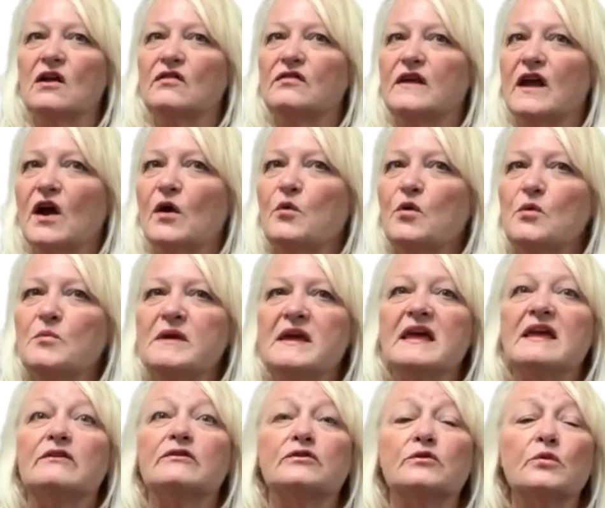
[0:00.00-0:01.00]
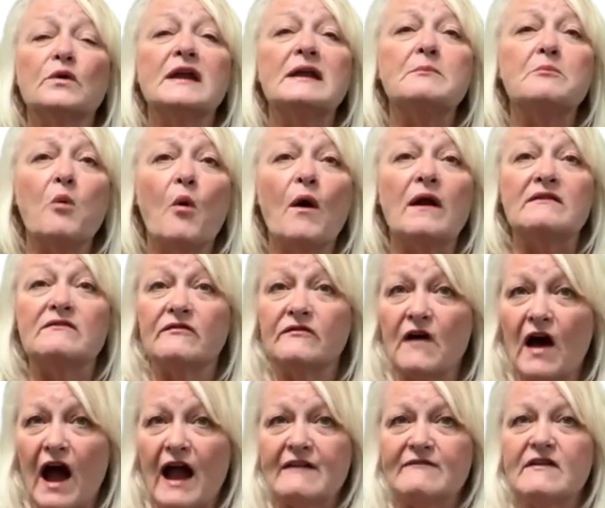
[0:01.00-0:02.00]
there will be
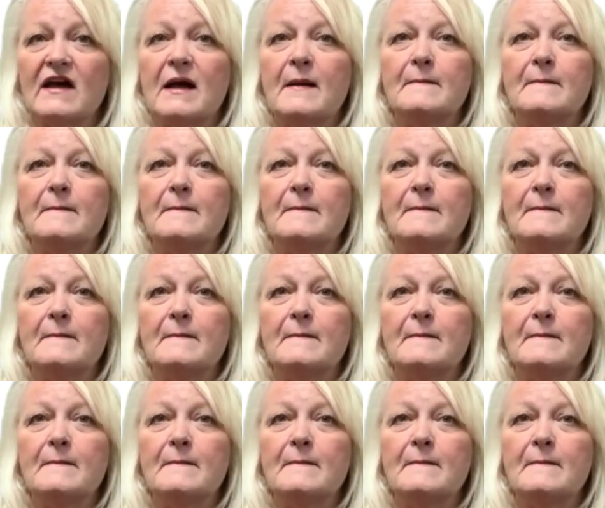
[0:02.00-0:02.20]
3.5